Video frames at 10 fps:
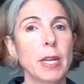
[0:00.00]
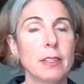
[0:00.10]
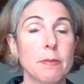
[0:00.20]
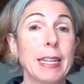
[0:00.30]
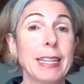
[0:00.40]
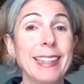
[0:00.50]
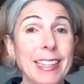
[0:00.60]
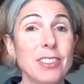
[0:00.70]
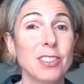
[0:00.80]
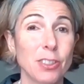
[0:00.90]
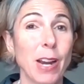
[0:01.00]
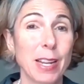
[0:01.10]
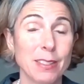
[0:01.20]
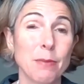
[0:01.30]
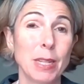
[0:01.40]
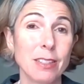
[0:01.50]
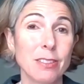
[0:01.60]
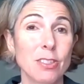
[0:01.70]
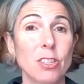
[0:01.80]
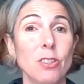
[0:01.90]
bit, is making it easier for
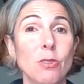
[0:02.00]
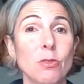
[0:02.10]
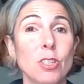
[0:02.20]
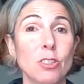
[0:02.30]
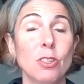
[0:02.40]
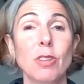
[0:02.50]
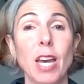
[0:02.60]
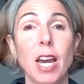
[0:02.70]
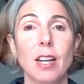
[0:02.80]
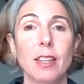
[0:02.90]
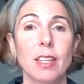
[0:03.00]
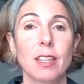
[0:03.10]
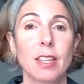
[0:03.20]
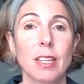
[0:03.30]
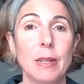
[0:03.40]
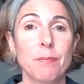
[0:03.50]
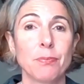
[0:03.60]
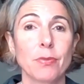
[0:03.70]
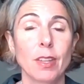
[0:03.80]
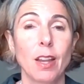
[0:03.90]
SMEs to do that. I think,
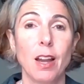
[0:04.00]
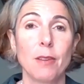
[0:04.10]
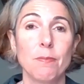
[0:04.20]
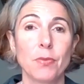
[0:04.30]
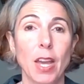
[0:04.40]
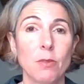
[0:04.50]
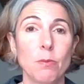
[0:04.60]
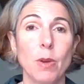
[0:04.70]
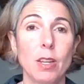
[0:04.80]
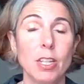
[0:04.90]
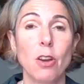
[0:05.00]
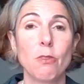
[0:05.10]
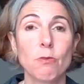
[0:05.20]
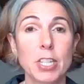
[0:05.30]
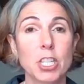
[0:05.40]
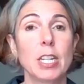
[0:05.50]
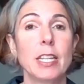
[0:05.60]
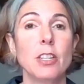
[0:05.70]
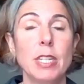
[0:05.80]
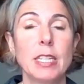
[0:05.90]
originally
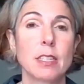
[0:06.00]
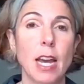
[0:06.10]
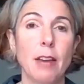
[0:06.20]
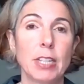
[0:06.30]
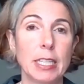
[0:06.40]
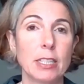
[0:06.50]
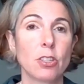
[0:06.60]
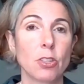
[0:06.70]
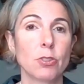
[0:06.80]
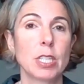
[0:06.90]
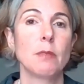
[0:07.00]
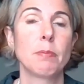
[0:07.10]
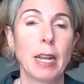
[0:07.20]
you needed to have at least 30